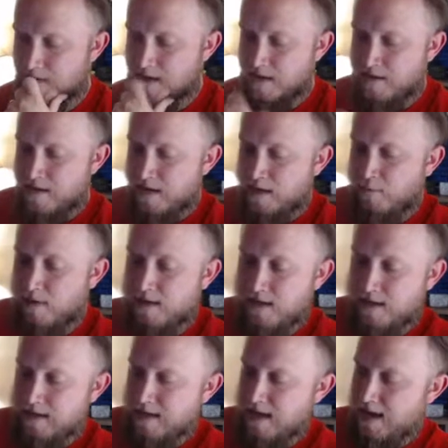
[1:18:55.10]
think I want to
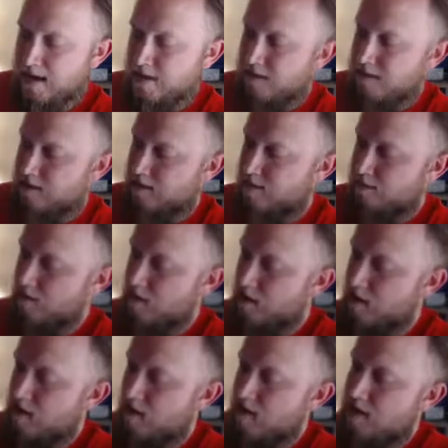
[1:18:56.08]
get Ganthet
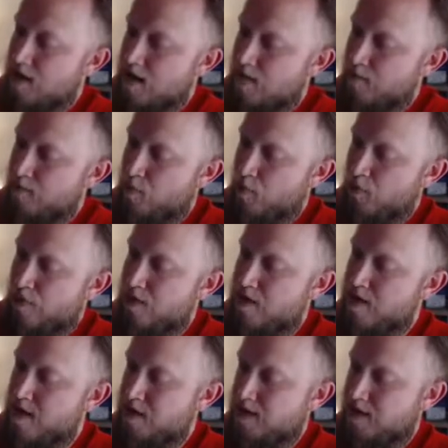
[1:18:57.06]
and both of
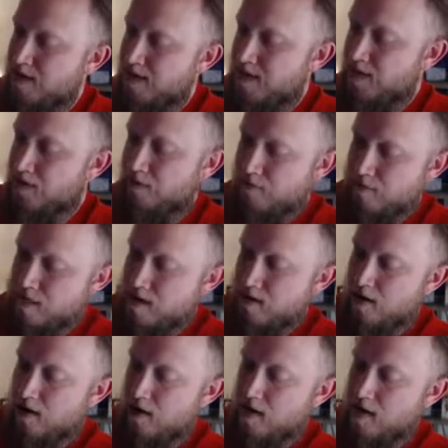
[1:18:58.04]
these, because that's 3
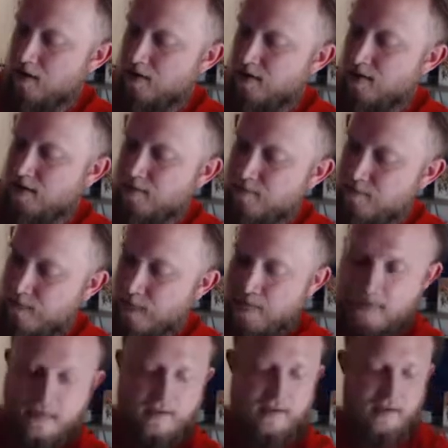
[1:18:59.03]
cards.
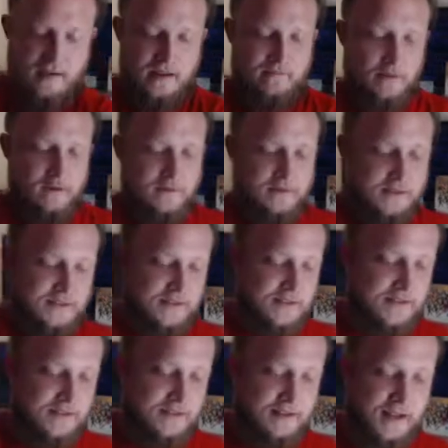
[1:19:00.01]
Getting both 6s
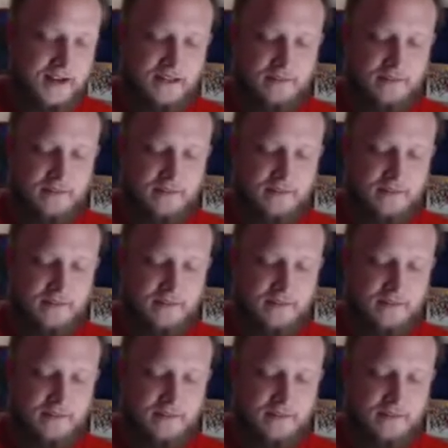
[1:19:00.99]
is nice,